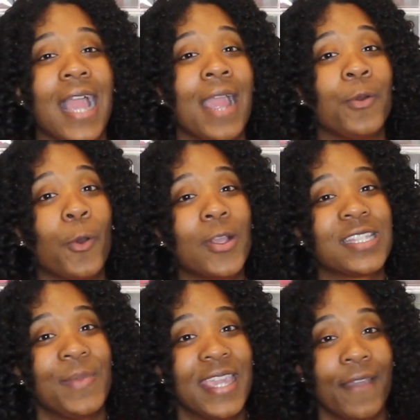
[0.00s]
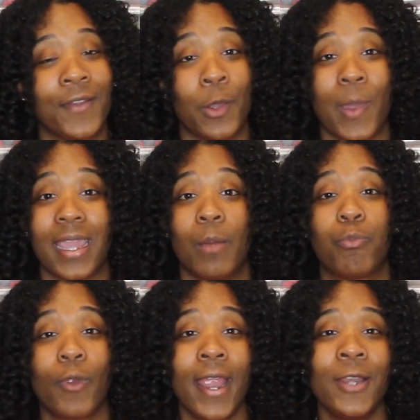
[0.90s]
I am going to be giving away a
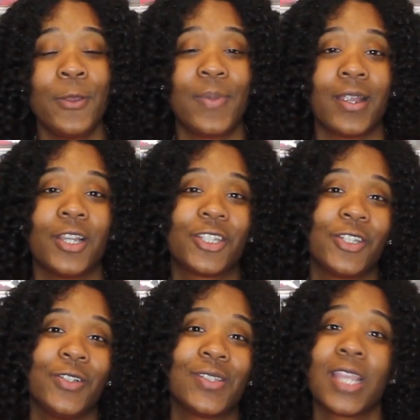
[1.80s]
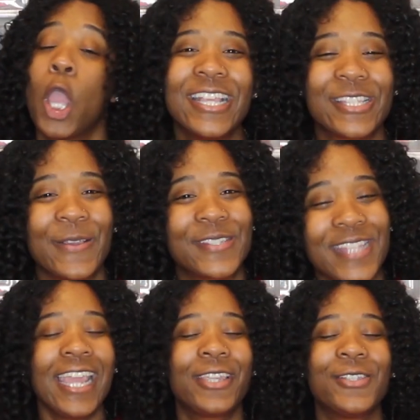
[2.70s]
brand new pair of shoes. So
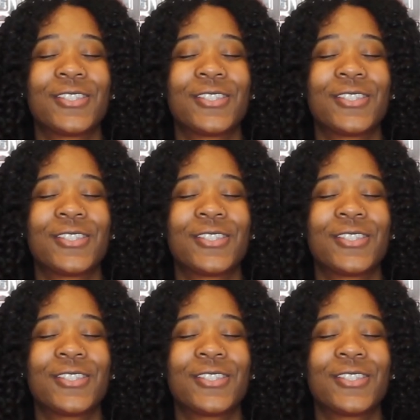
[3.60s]
thank you